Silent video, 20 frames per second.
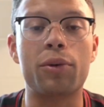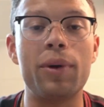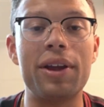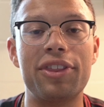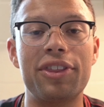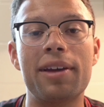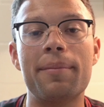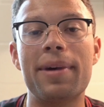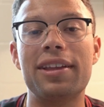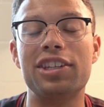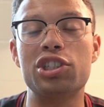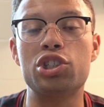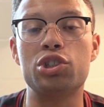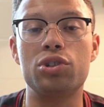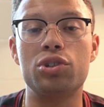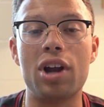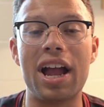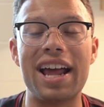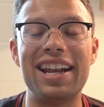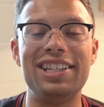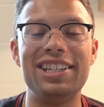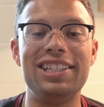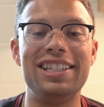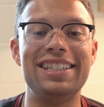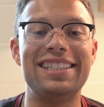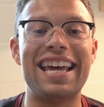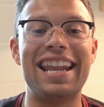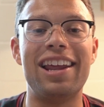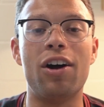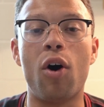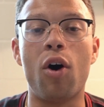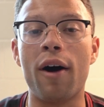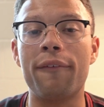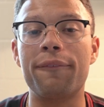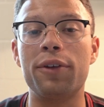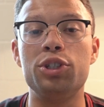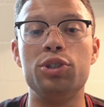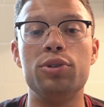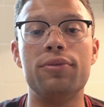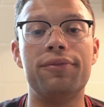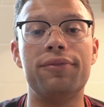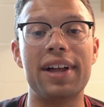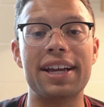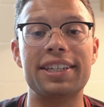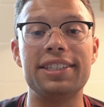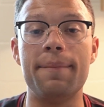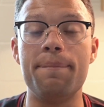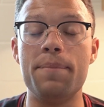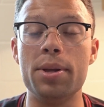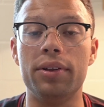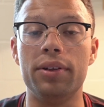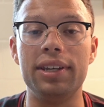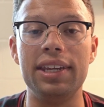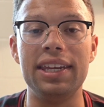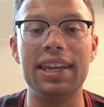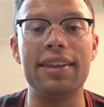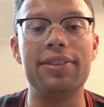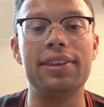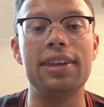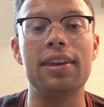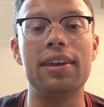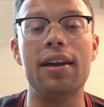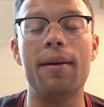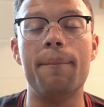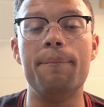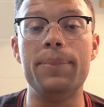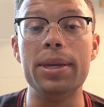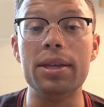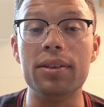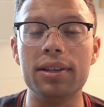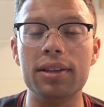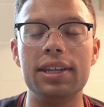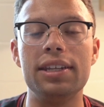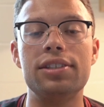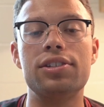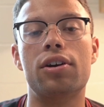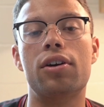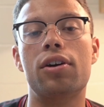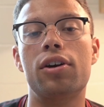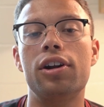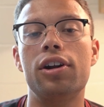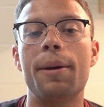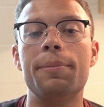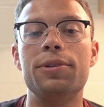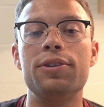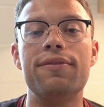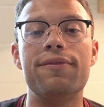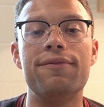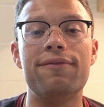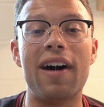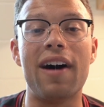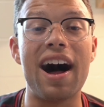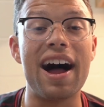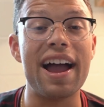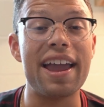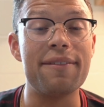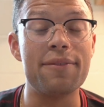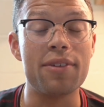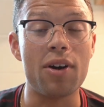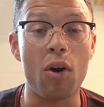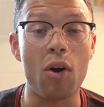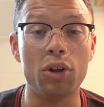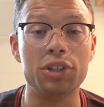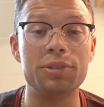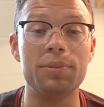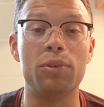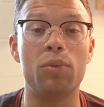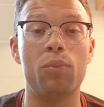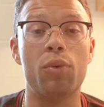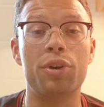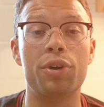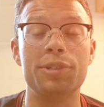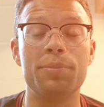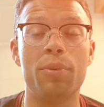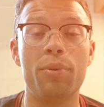the great thing about this strategy is that it offers you flexibility and the ability to earn up to 5 Ultimate Rewards